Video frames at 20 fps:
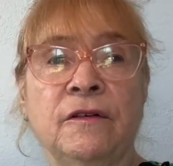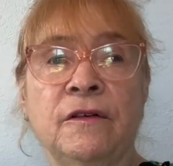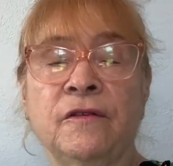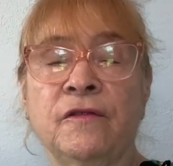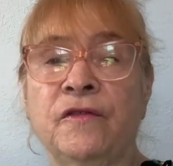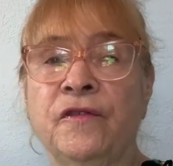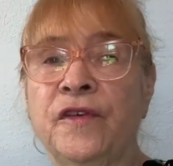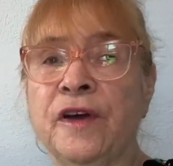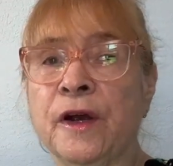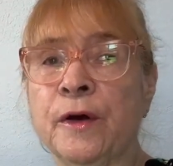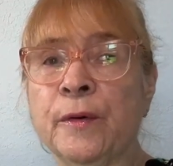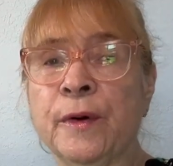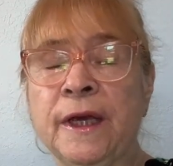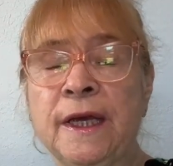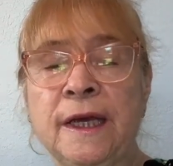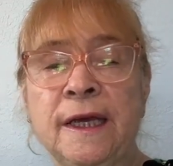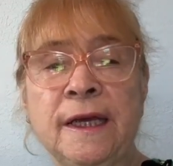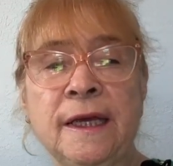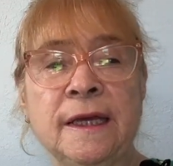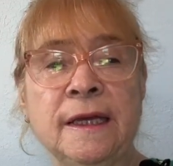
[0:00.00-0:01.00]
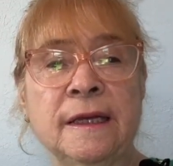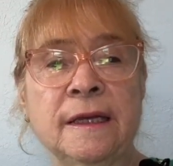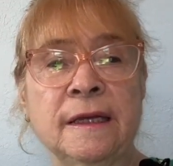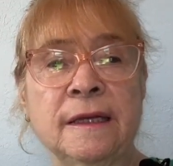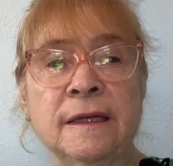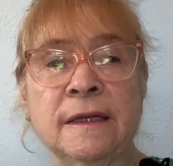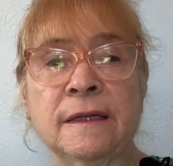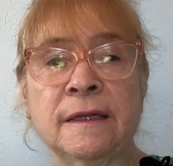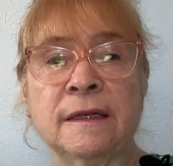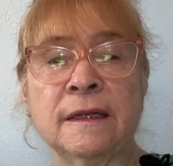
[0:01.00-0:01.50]
very
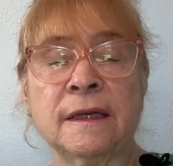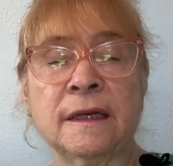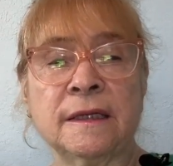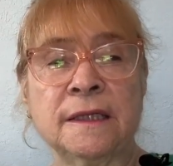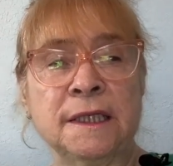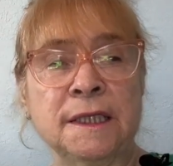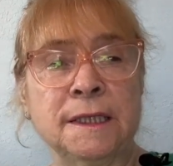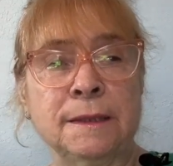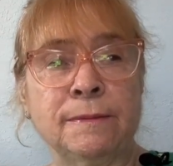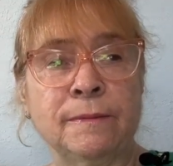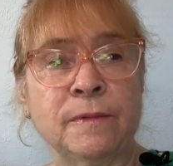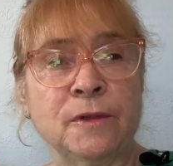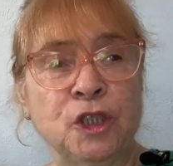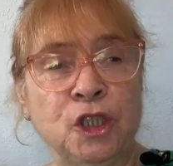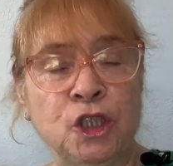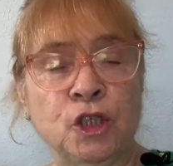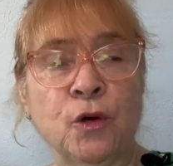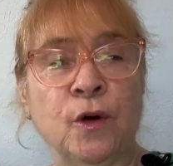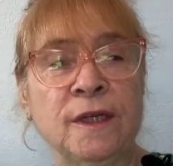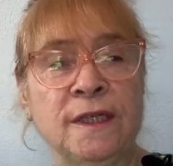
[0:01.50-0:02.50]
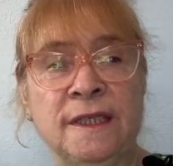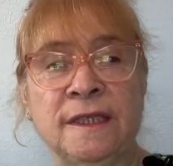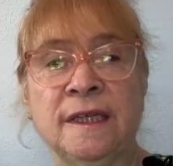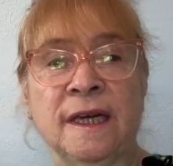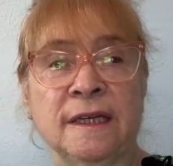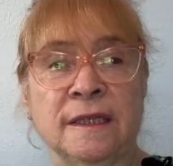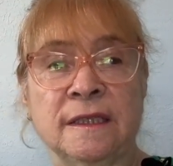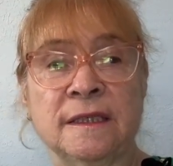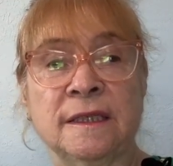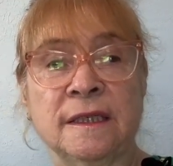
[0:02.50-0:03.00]
short
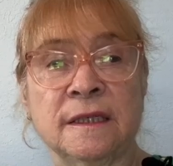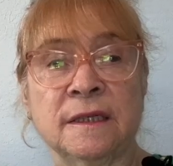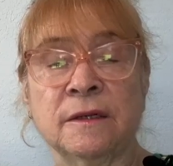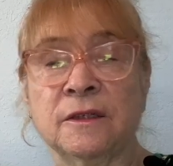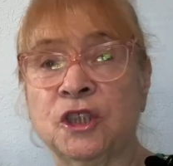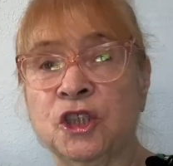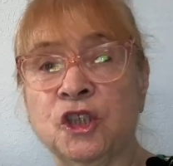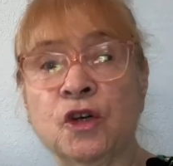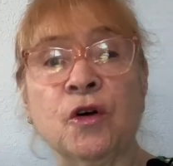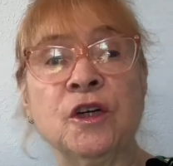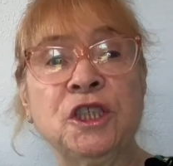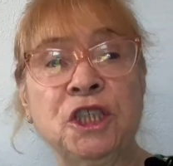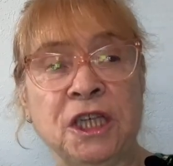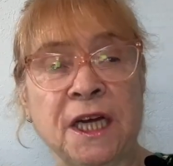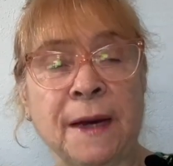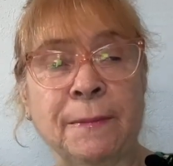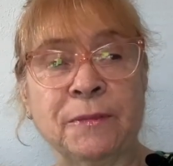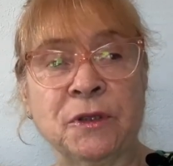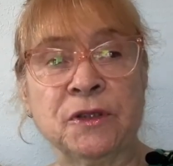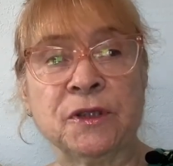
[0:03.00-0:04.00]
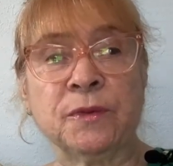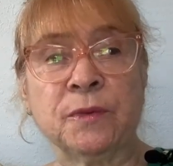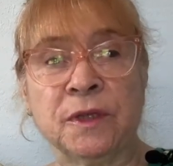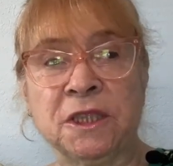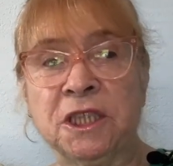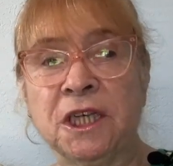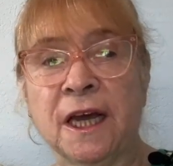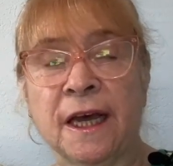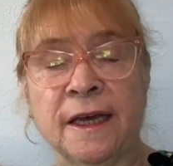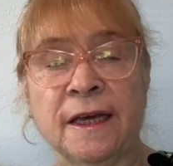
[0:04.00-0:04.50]
sentences, short chapters,
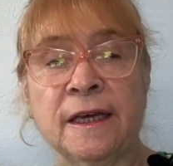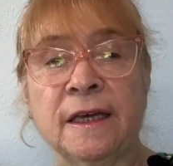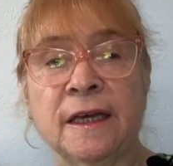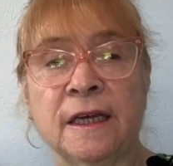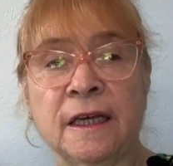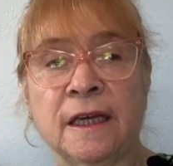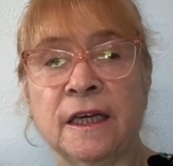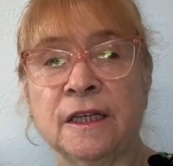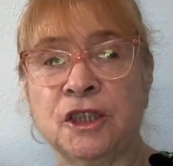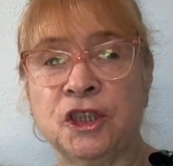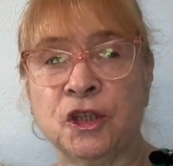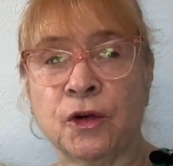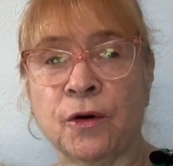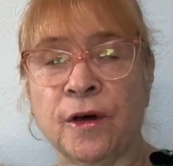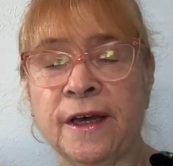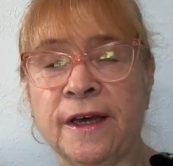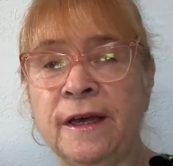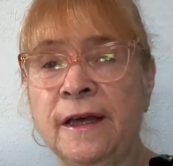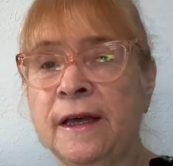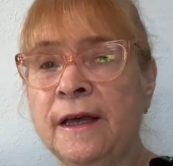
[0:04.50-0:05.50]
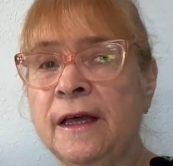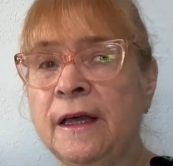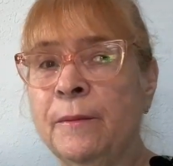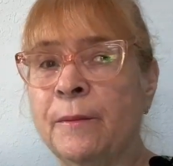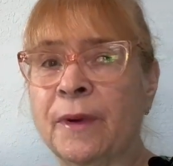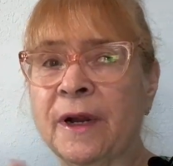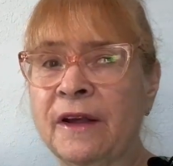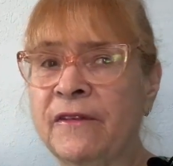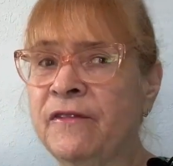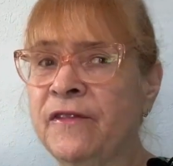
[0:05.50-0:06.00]
which I enjoy.
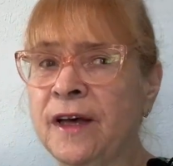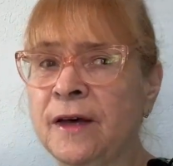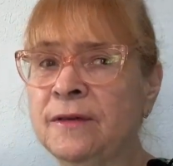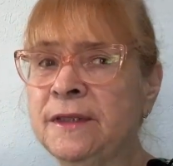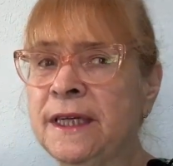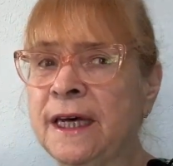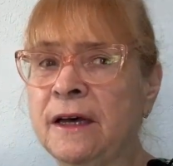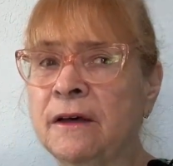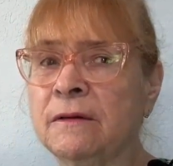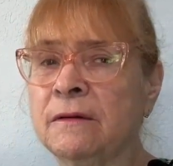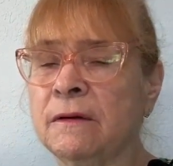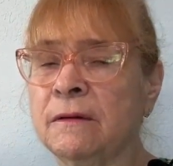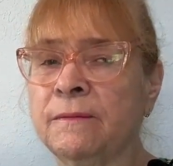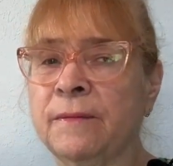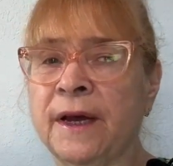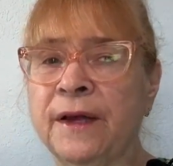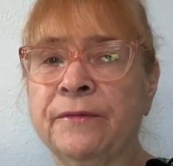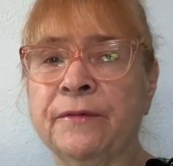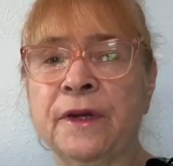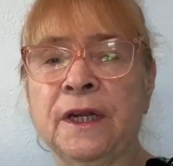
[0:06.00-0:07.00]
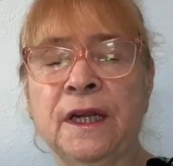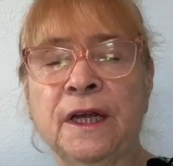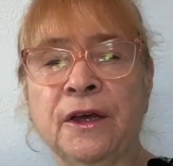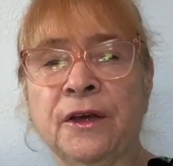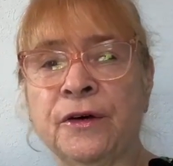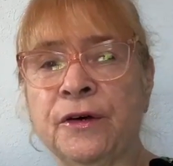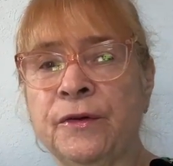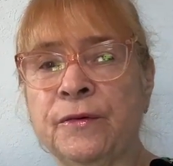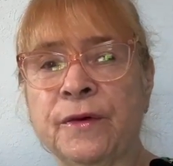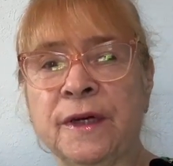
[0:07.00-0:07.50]
But I found out by reading
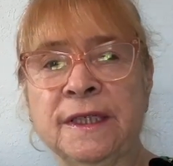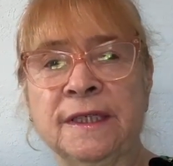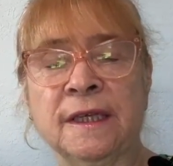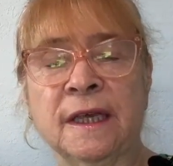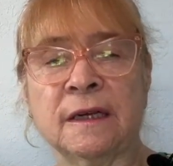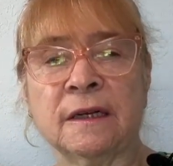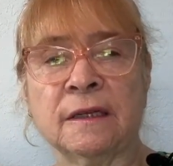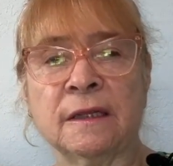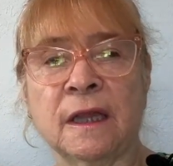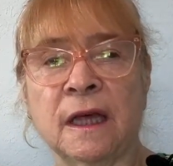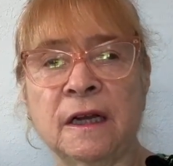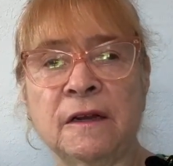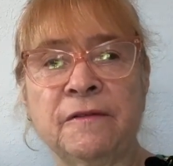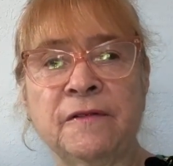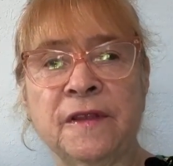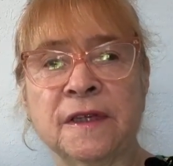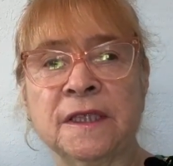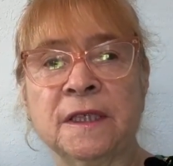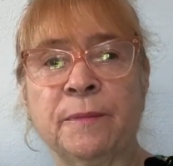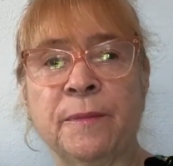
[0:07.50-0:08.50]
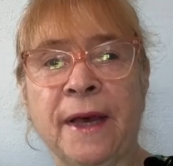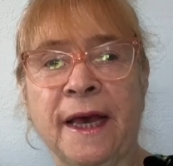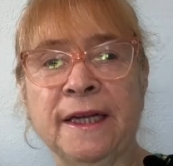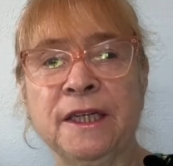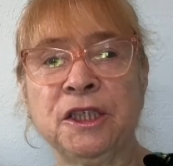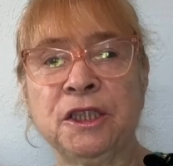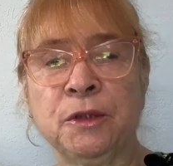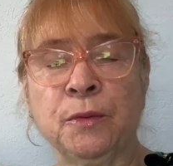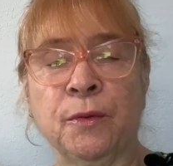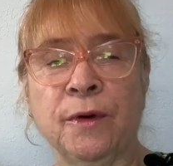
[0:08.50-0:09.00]
Goodreads that a lot of the
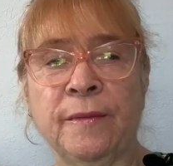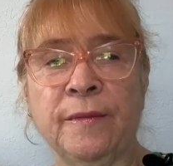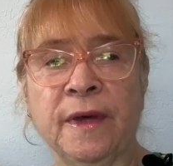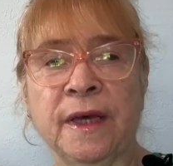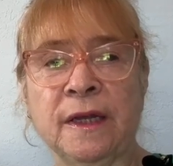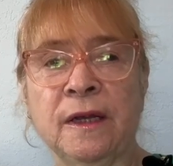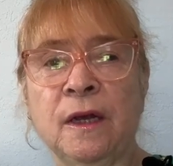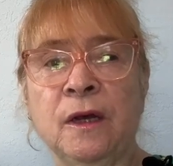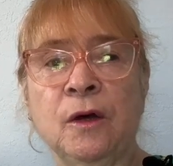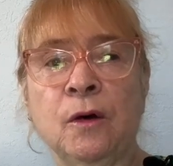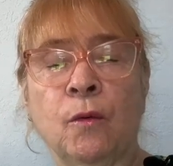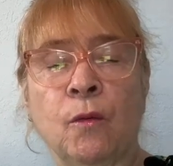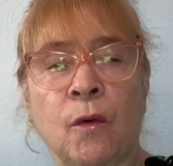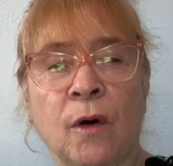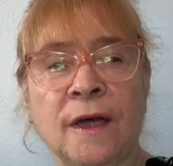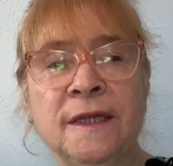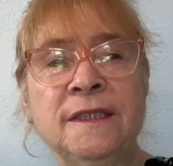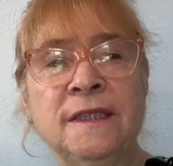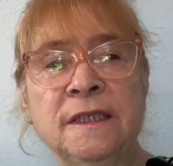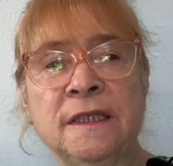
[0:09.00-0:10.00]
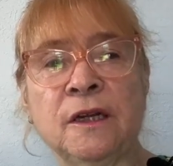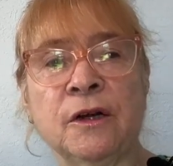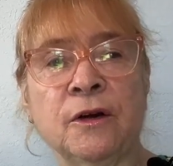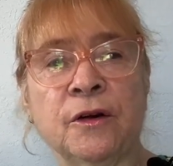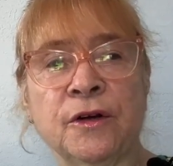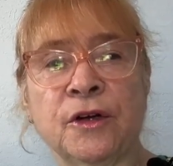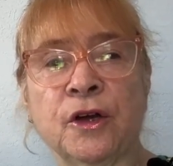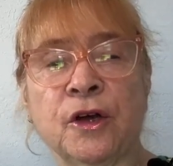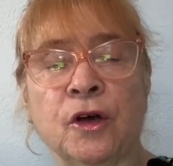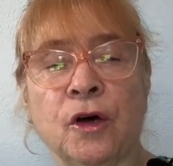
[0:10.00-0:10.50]
Spanish women wanted
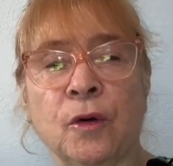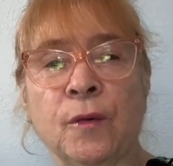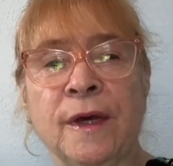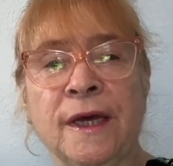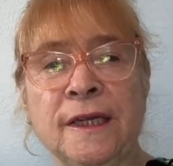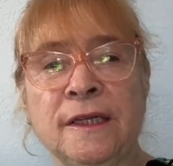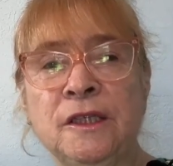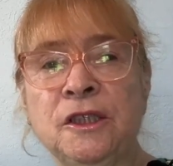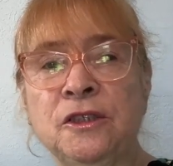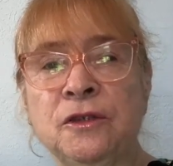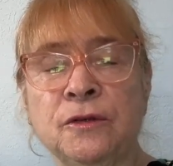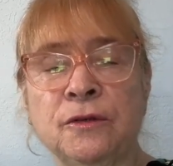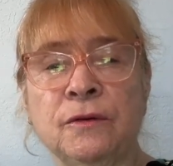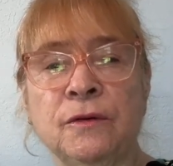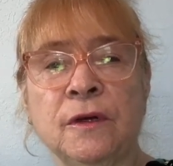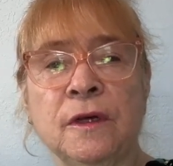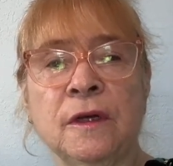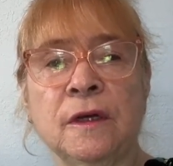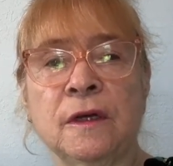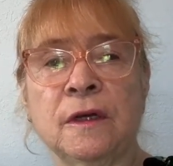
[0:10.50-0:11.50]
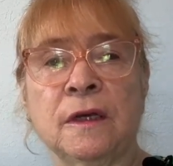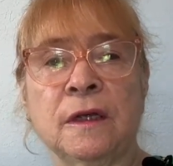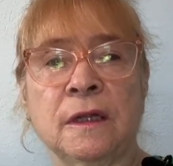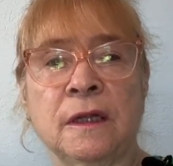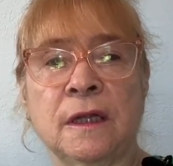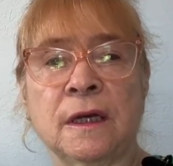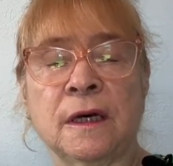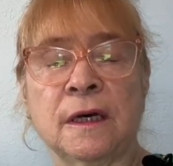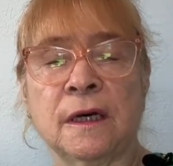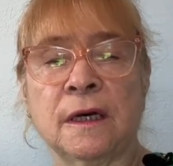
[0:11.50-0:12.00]
her to go into
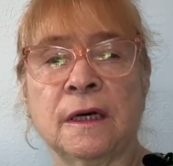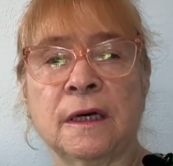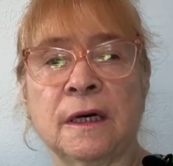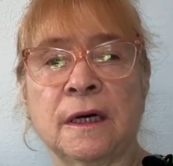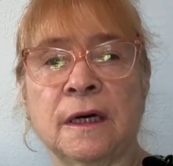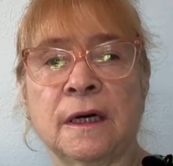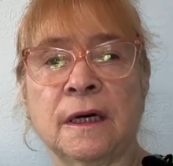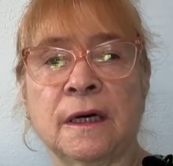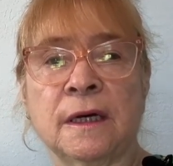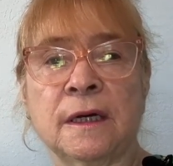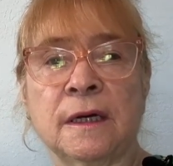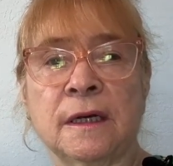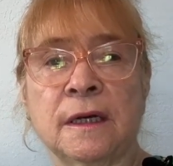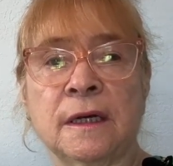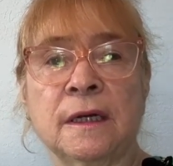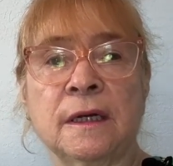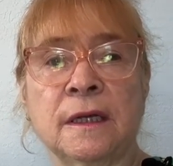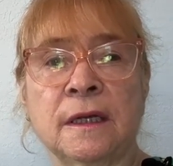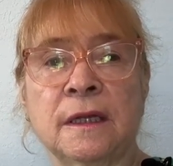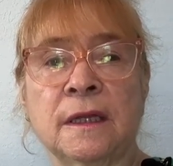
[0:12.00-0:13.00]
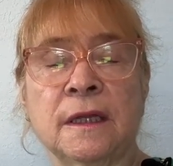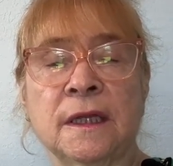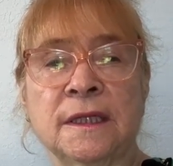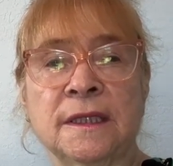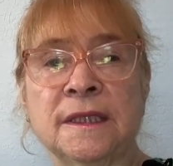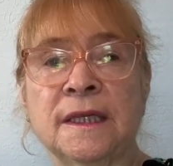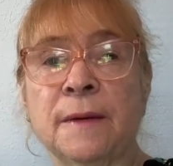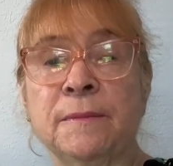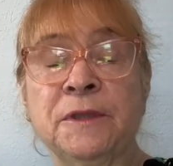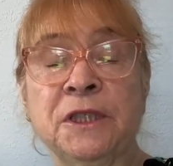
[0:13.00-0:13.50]
the
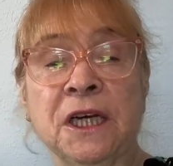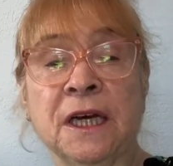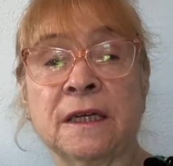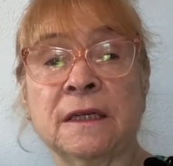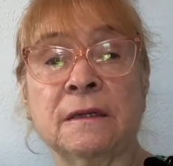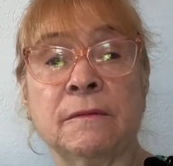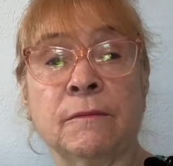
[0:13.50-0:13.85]
subject